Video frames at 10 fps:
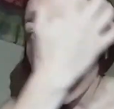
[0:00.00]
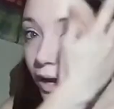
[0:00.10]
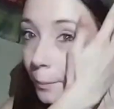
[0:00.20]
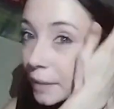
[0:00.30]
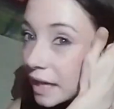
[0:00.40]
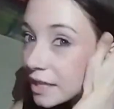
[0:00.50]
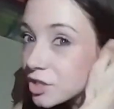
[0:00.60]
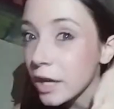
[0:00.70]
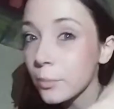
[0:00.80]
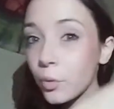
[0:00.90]
Midnight
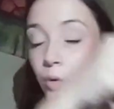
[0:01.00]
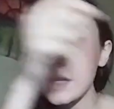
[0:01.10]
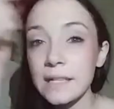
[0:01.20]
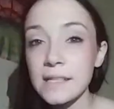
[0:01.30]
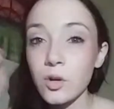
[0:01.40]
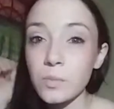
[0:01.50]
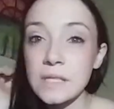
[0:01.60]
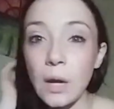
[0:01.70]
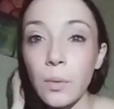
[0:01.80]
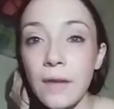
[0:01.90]
Train Bully is
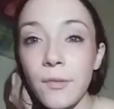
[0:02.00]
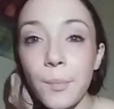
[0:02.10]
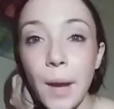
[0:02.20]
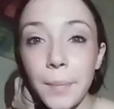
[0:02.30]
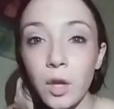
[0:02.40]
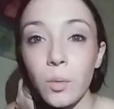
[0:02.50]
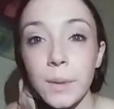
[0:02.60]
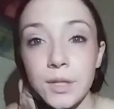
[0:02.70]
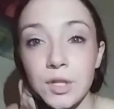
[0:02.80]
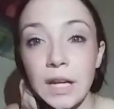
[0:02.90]
Homestead. We have a puppy who
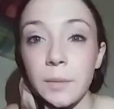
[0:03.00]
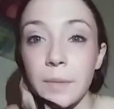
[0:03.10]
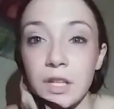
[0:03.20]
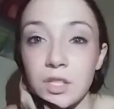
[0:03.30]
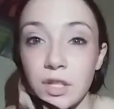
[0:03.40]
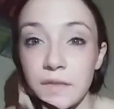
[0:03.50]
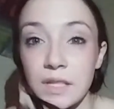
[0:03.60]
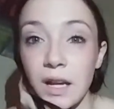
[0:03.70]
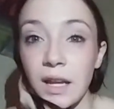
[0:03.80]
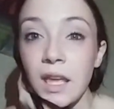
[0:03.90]
we're trying to be a service
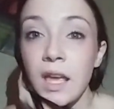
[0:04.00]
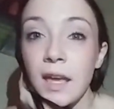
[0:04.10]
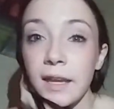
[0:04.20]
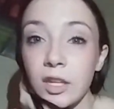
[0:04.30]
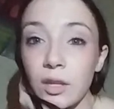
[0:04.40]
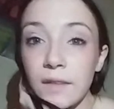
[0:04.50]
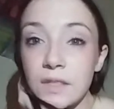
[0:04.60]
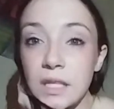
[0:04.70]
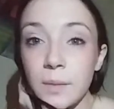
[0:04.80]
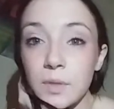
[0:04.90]
dog. Can you give
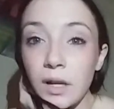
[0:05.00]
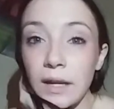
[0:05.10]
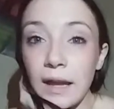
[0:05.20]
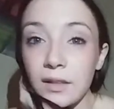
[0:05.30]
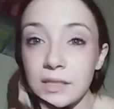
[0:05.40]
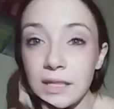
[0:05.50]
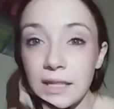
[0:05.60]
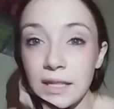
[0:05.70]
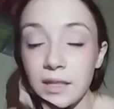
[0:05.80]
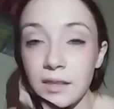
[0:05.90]
tips on how to
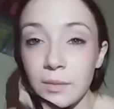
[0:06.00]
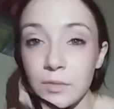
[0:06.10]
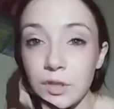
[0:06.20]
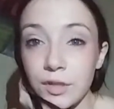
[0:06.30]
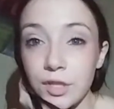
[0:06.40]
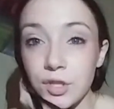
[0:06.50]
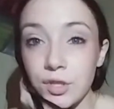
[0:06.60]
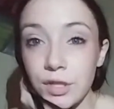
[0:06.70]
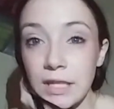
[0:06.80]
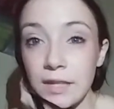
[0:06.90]
get them to
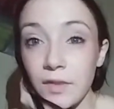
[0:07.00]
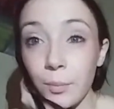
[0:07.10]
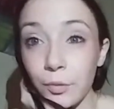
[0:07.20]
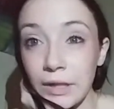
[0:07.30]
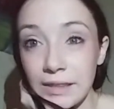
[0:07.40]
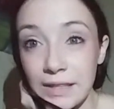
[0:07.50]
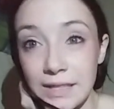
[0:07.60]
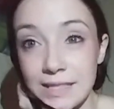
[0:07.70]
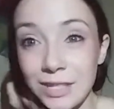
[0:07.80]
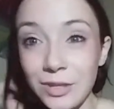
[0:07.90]
retrieve and bring
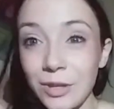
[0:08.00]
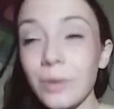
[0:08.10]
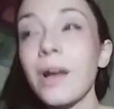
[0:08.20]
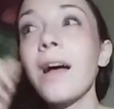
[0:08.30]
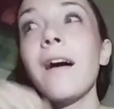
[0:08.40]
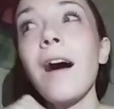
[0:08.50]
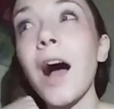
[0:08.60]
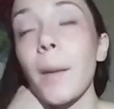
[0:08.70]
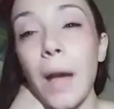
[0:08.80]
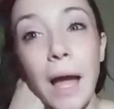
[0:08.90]
things to you?
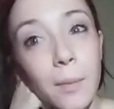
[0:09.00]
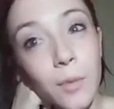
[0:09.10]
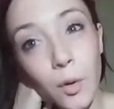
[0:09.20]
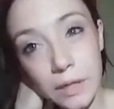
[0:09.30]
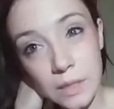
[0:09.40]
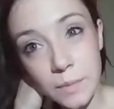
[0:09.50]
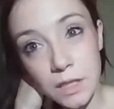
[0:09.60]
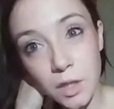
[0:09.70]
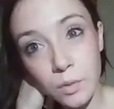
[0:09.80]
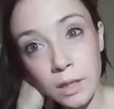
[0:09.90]
I am going to be
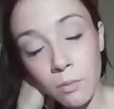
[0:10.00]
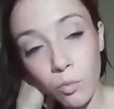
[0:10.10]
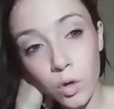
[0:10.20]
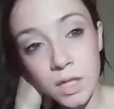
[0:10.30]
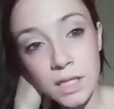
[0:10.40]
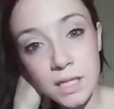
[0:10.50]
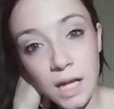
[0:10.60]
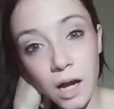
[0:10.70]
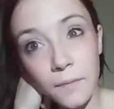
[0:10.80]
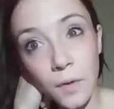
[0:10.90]
doing more
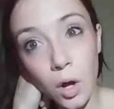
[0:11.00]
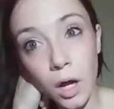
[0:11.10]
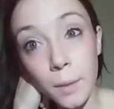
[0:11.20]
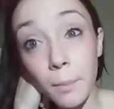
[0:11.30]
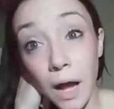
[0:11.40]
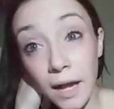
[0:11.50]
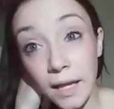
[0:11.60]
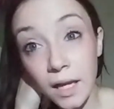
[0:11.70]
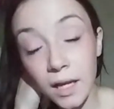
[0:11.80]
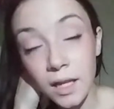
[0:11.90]
stuff on
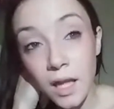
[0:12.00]
Maya